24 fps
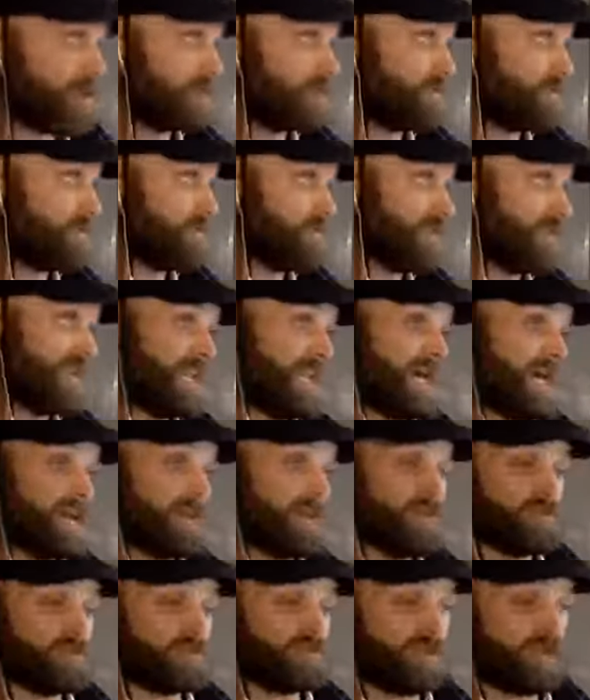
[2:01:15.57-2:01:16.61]
for the lad
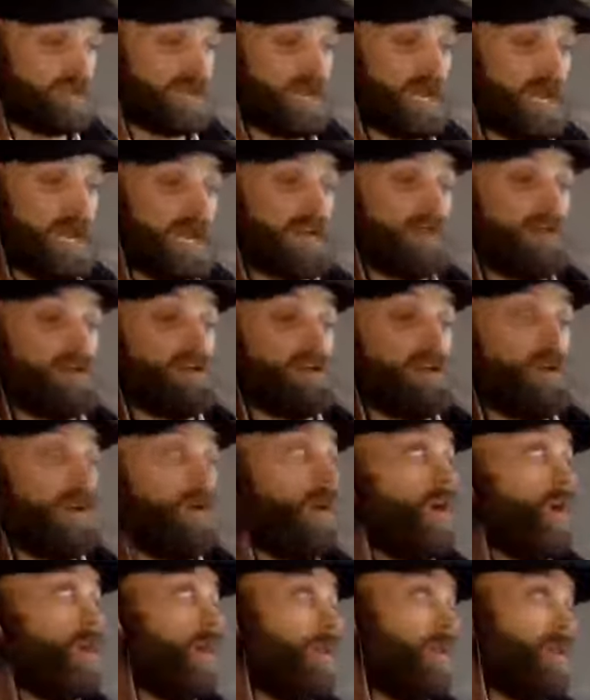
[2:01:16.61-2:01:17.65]
who's been at it
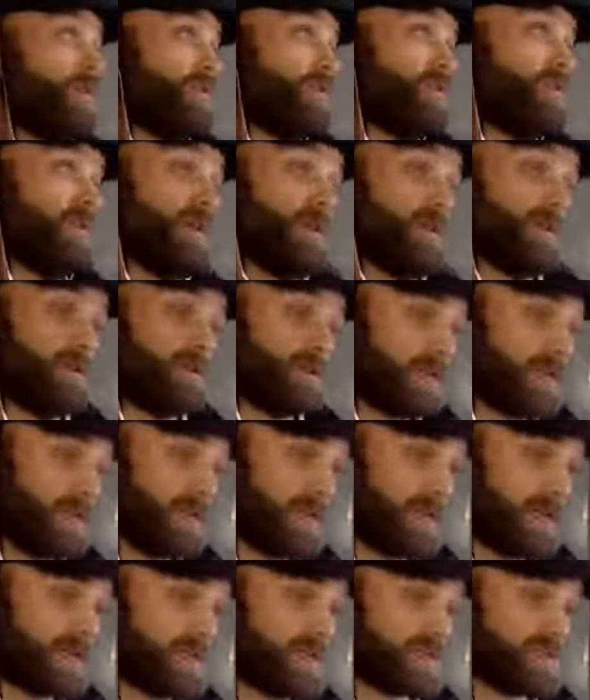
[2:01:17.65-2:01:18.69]
all night
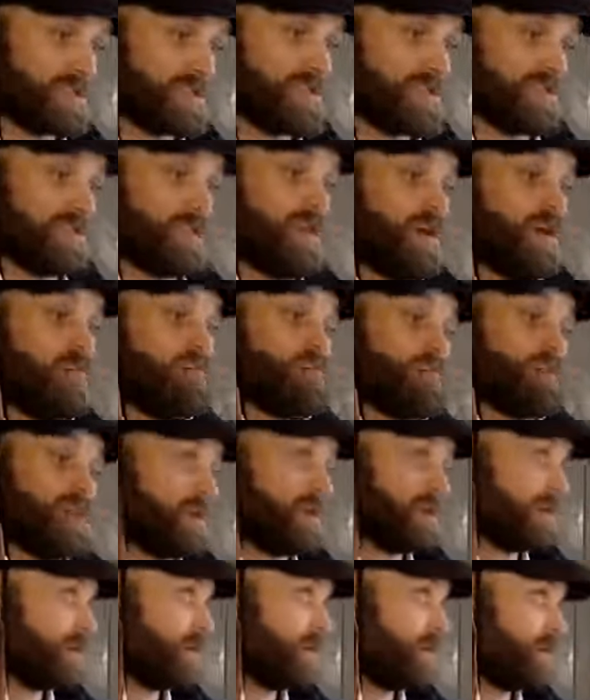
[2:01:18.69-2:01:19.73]
and he's sloppy.
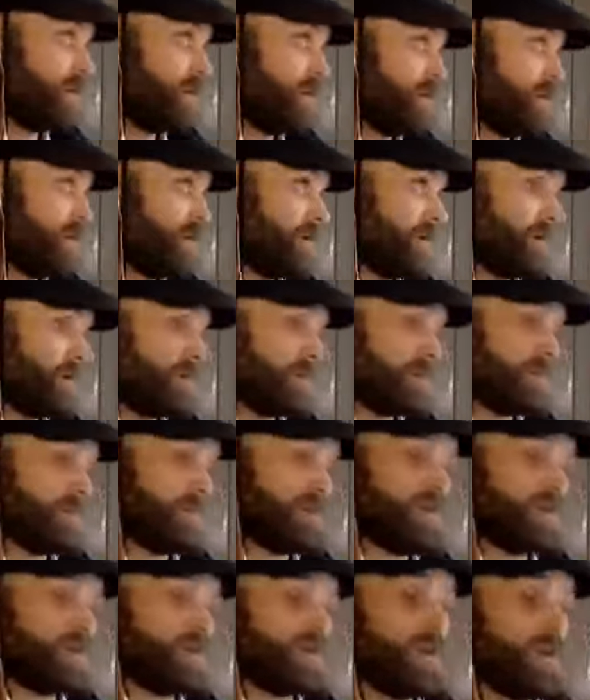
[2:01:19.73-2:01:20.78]
He
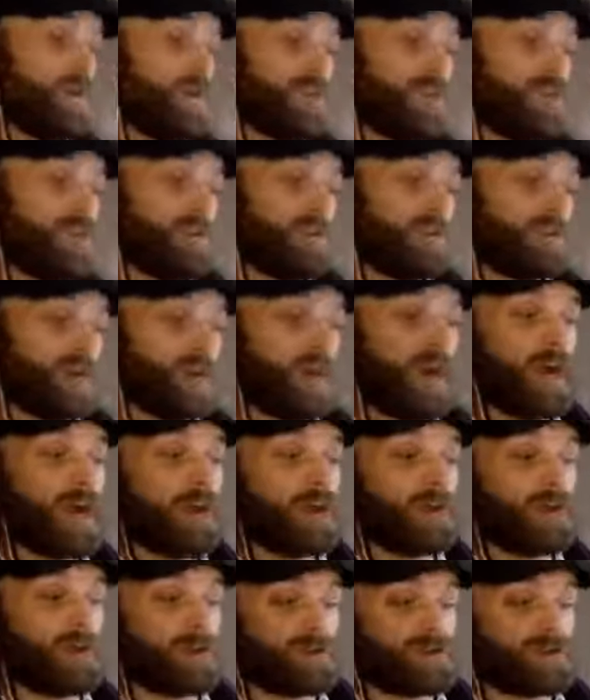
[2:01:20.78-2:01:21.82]
might have fallen into your
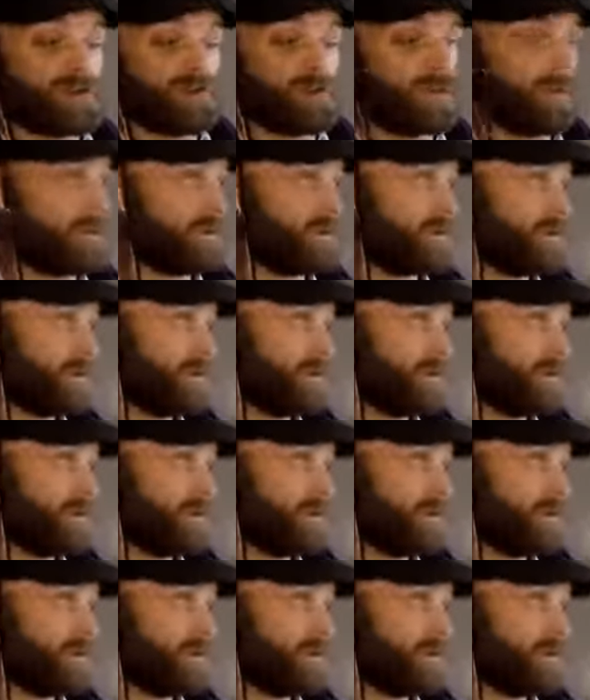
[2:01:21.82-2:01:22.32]
garden or something.